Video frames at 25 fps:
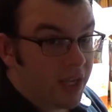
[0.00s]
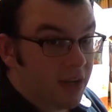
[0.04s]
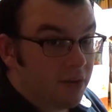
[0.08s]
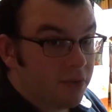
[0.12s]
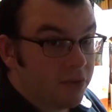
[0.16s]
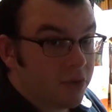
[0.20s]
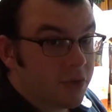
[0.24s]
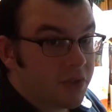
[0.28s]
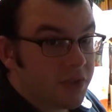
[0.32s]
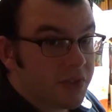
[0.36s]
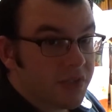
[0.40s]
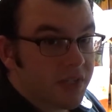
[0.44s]

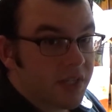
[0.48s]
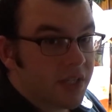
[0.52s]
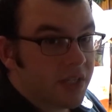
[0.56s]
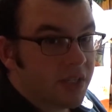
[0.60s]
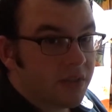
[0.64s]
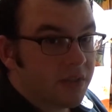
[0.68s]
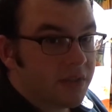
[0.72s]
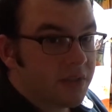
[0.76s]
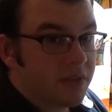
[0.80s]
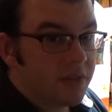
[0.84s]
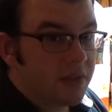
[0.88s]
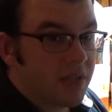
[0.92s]
ever
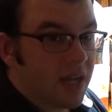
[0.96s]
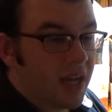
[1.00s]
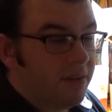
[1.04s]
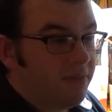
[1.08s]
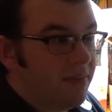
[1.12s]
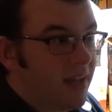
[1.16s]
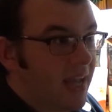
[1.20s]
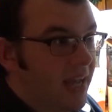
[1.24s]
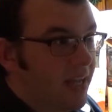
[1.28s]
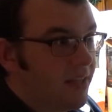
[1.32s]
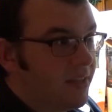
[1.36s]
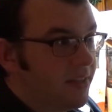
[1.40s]
since. I've
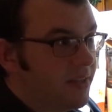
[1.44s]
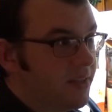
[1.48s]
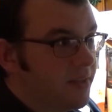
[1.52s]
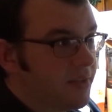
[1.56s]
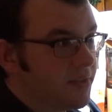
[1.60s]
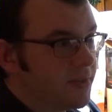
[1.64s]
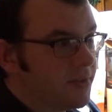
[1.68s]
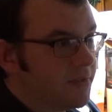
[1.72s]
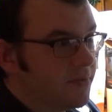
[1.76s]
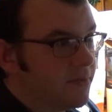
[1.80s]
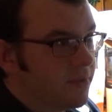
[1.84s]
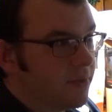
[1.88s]
had
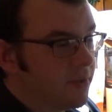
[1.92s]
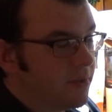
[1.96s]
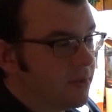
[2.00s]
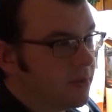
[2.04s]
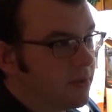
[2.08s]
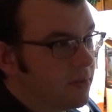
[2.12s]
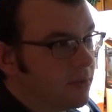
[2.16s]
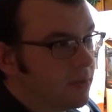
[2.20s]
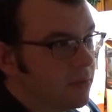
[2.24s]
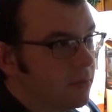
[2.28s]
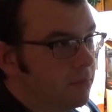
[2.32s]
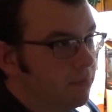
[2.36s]
this
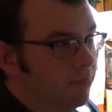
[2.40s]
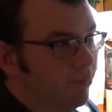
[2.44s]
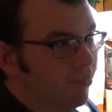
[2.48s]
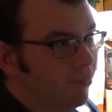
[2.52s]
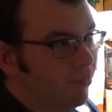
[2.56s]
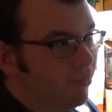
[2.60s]
for